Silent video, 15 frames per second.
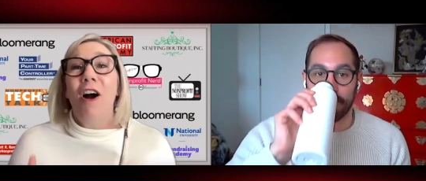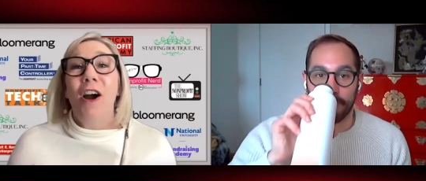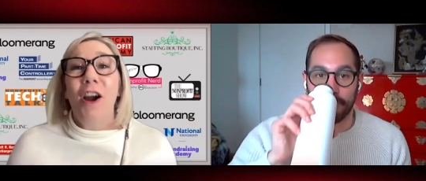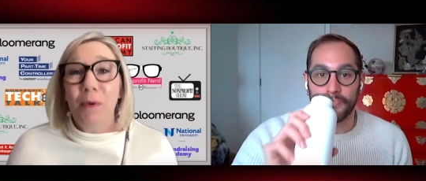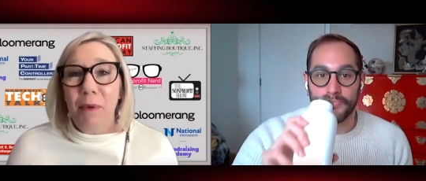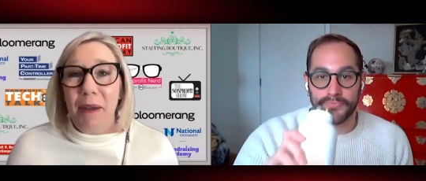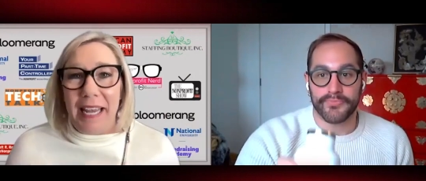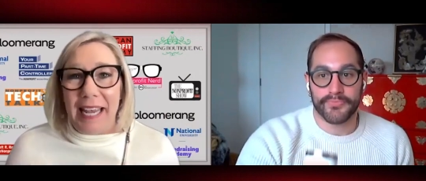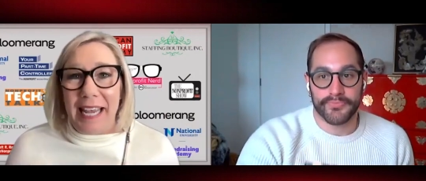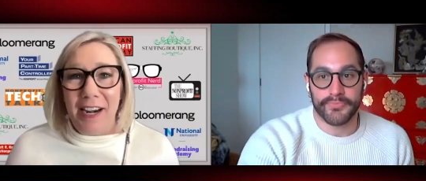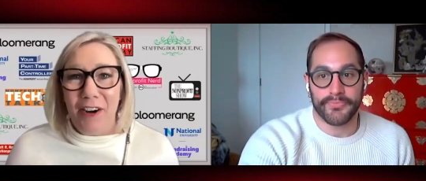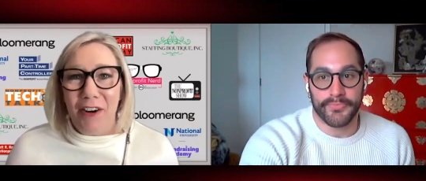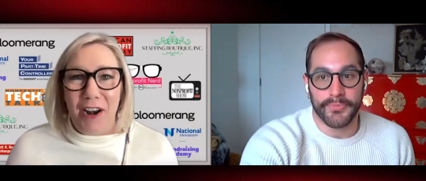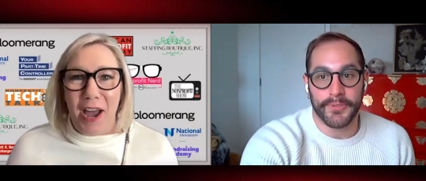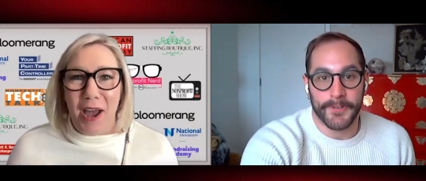Speaker 1: are we in
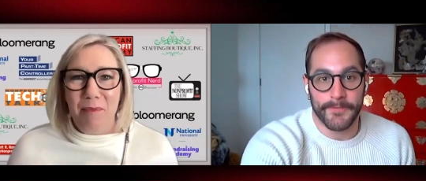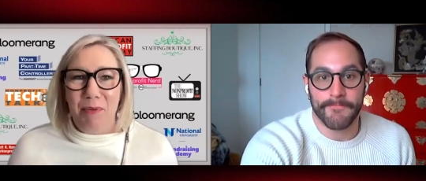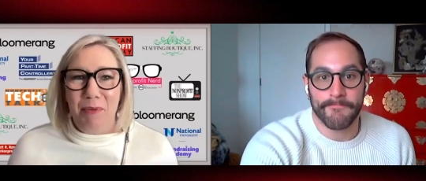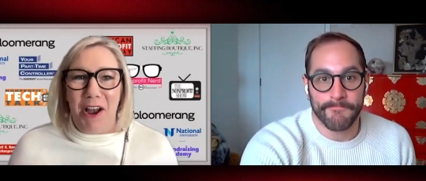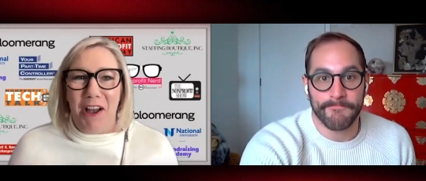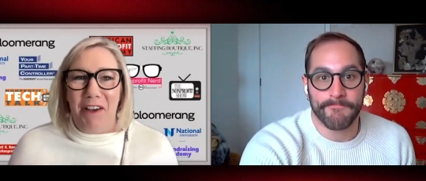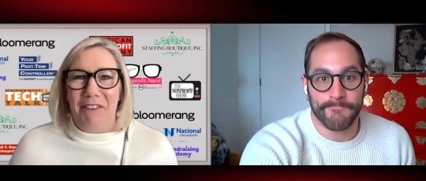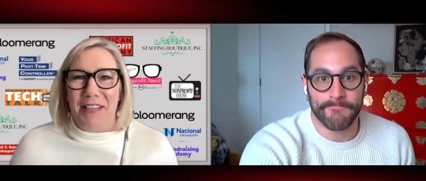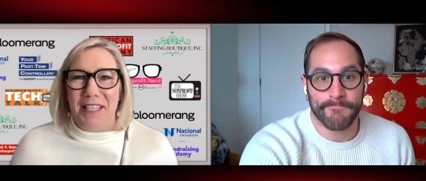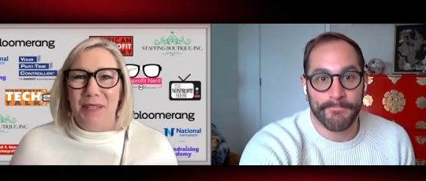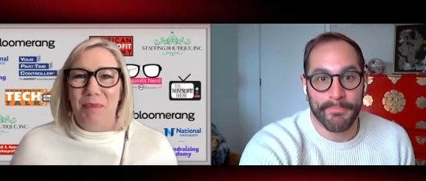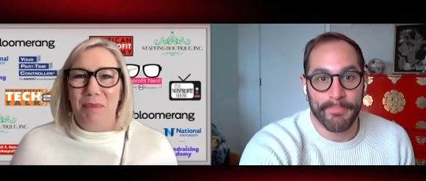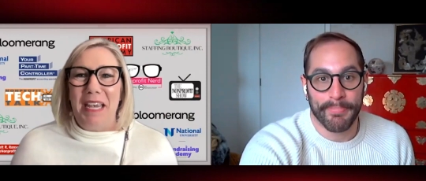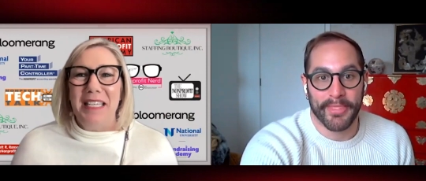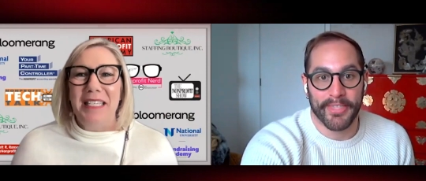our nonprofit
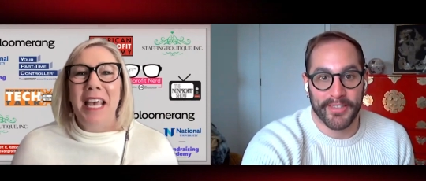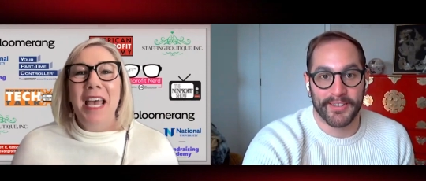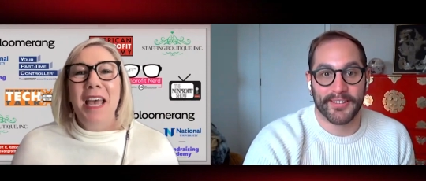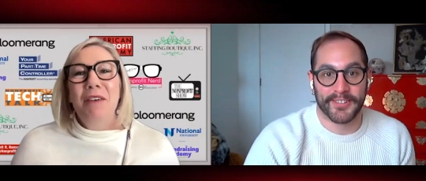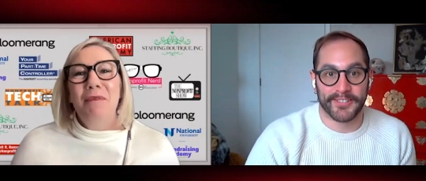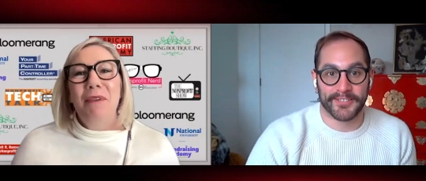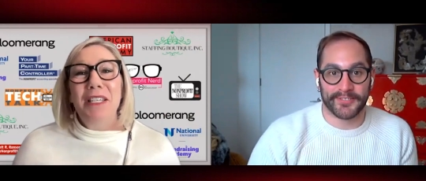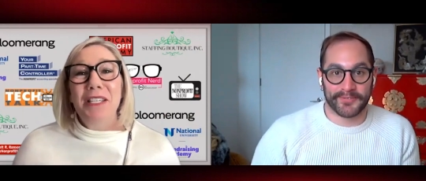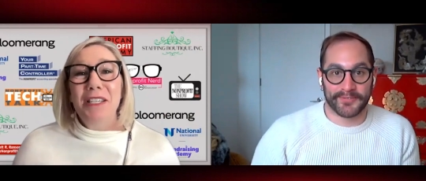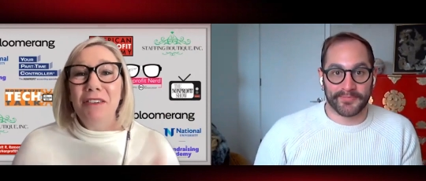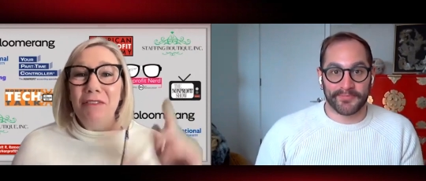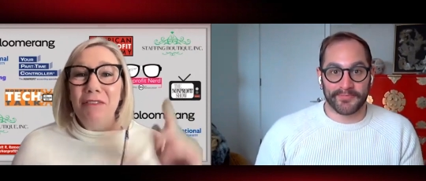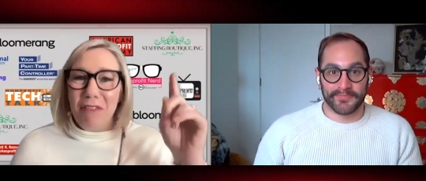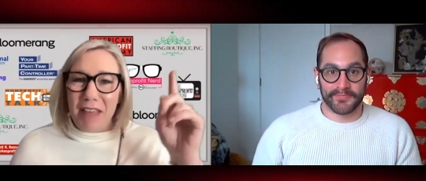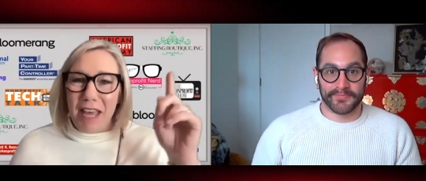space? We
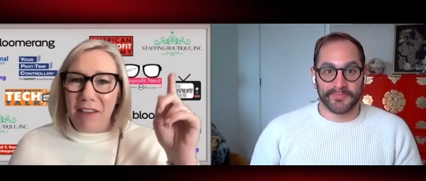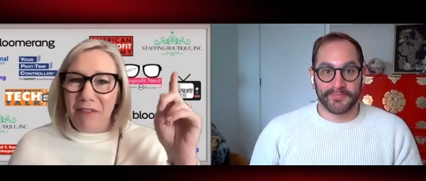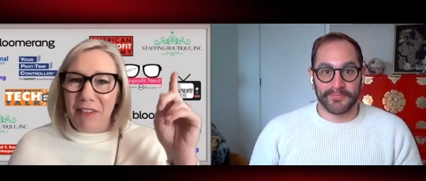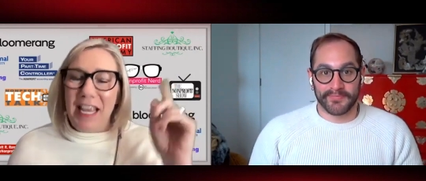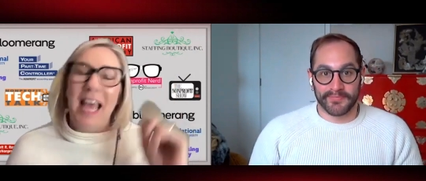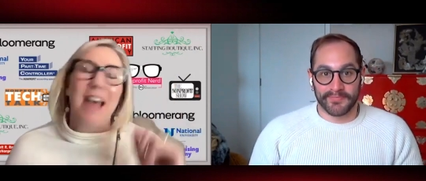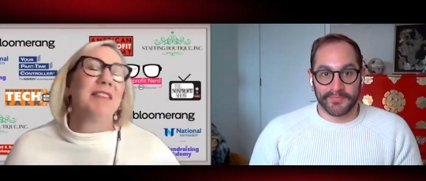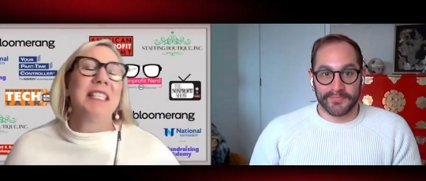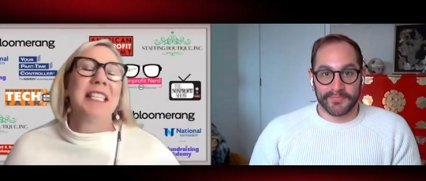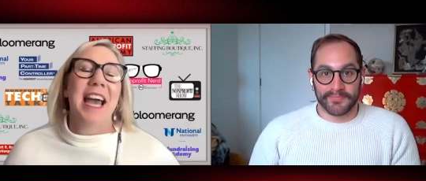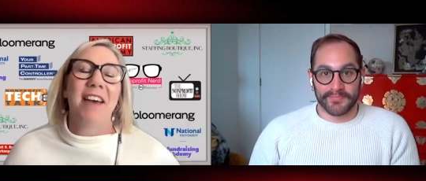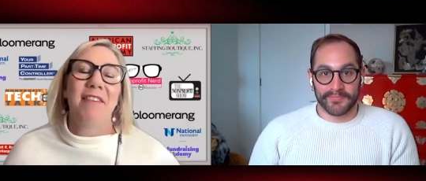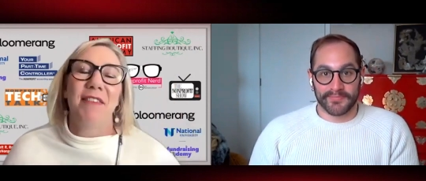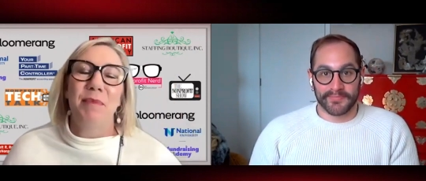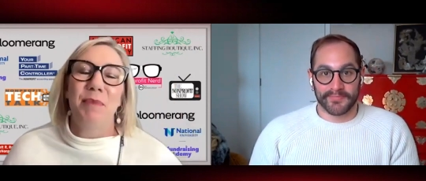do thankfully have
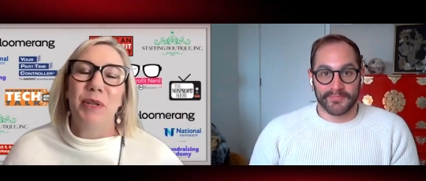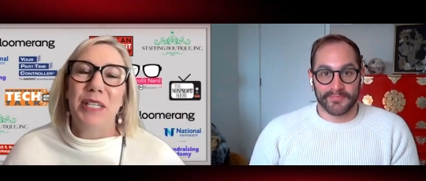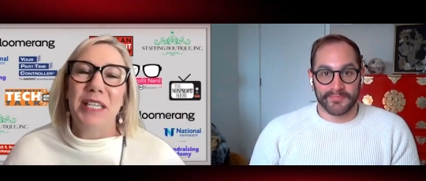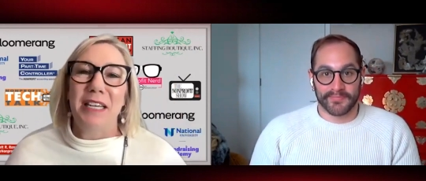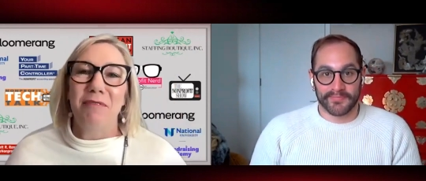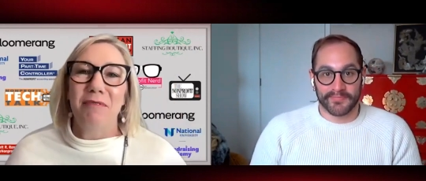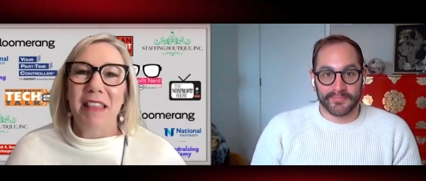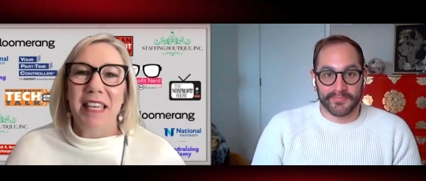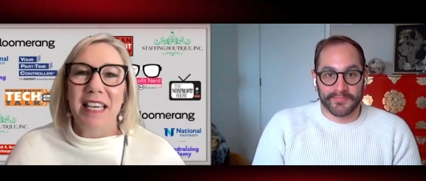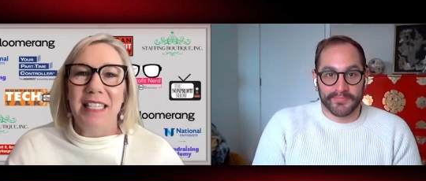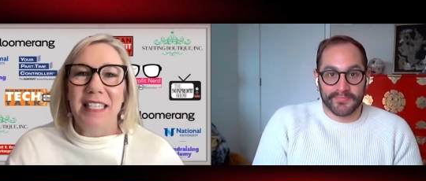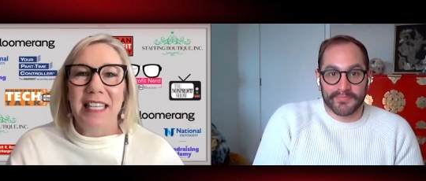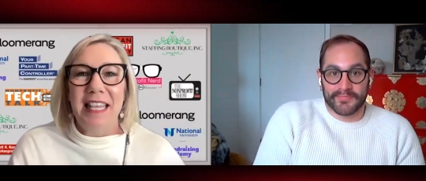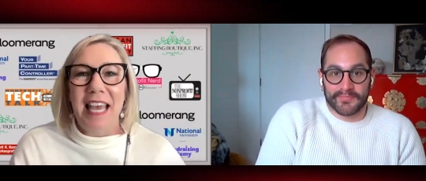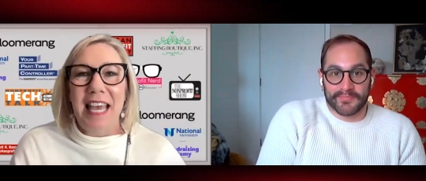Staffing Boutique with us,
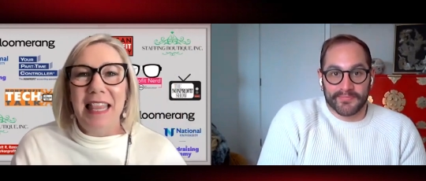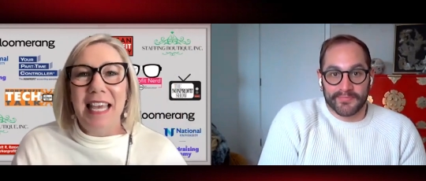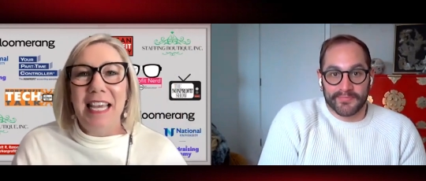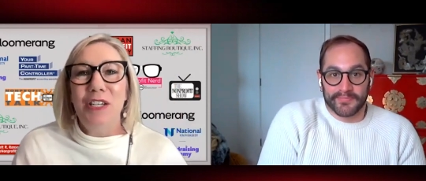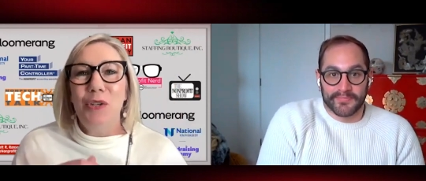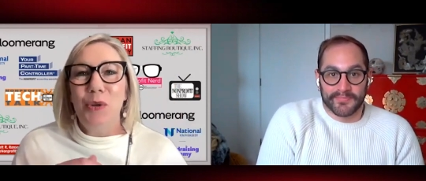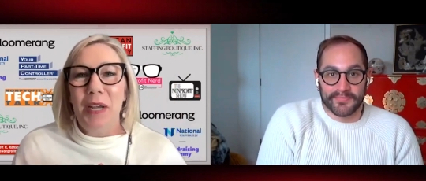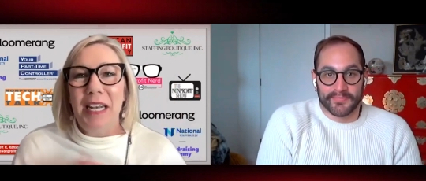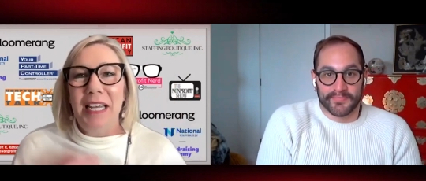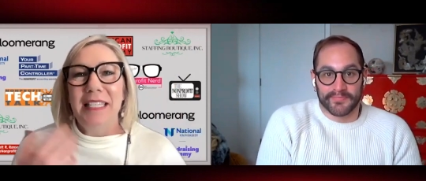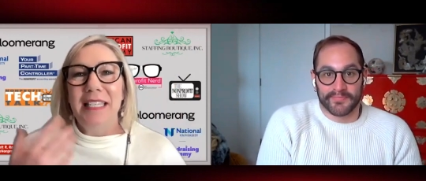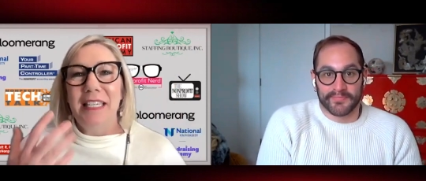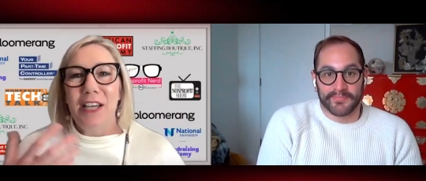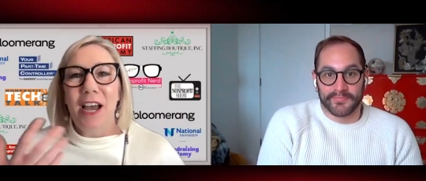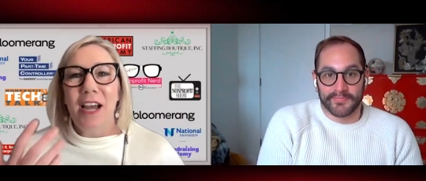and they join us
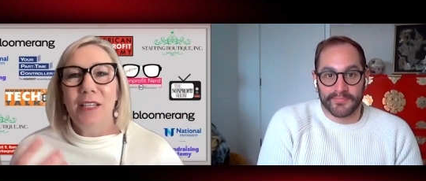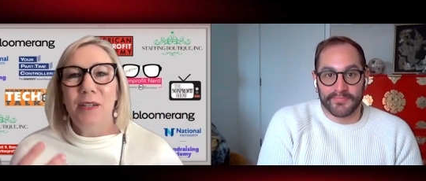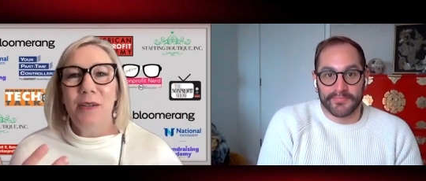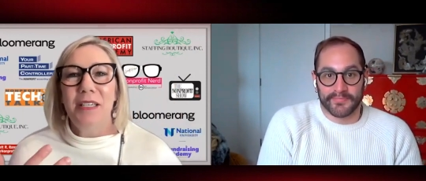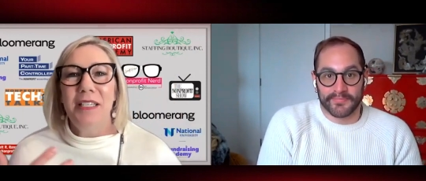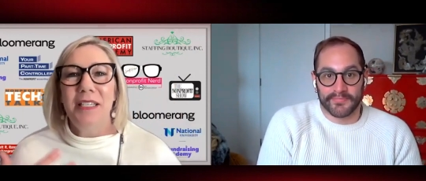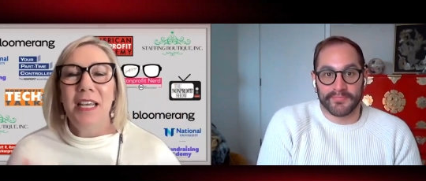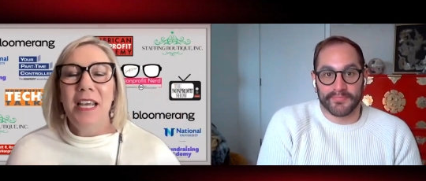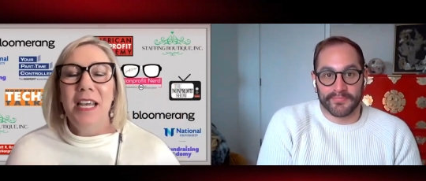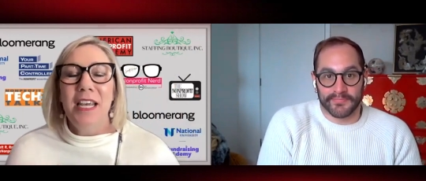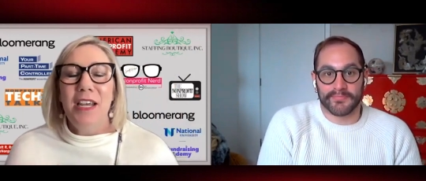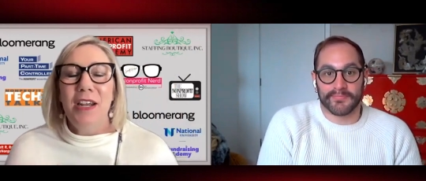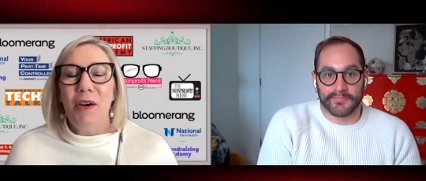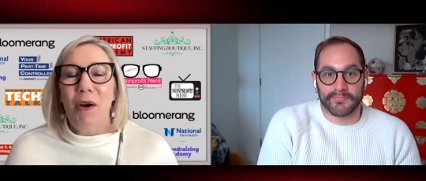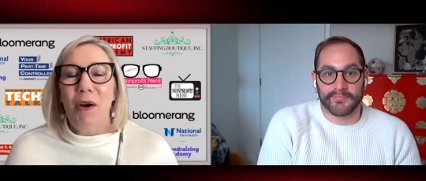and talk to us,
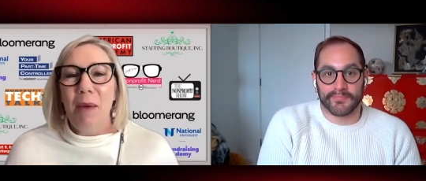you know,